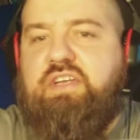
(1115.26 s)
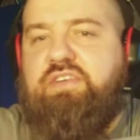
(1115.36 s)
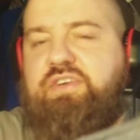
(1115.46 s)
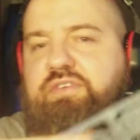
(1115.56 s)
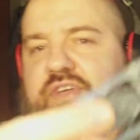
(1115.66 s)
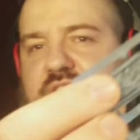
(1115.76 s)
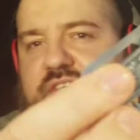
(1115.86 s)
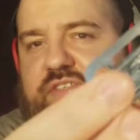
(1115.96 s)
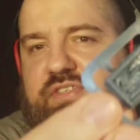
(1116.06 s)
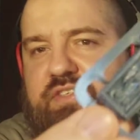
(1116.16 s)
there
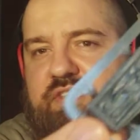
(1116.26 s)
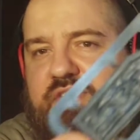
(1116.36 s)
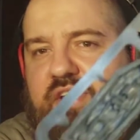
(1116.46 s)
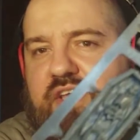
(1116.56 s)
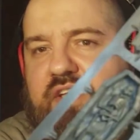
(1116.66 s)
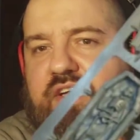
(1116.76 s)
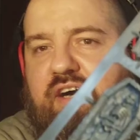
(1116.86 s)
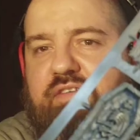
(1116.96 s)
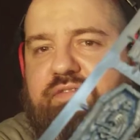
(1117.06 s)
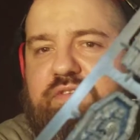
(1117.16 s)
is a
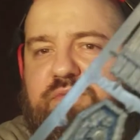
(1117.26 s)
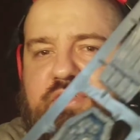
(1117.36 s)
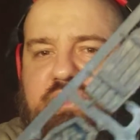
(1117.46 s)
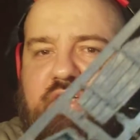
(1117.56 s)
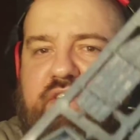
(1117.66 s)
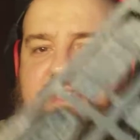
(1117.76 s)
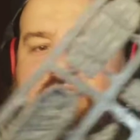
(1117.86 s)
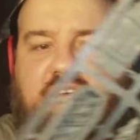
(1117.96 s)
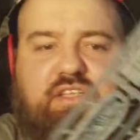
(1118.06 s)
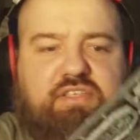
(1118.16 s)
coffin with a
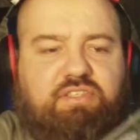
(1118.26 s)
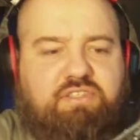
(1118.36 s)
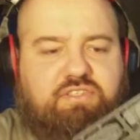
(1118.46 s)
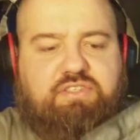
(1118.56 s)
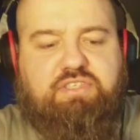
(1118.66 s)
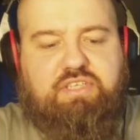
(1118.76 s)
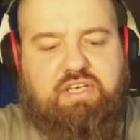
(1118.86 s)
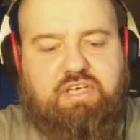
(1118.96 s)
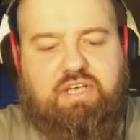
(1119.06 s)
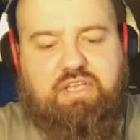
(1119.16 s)
skeleton
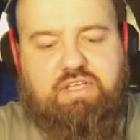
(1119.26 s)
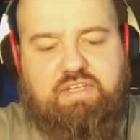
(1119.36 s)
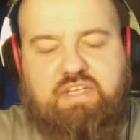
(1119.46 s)
inside.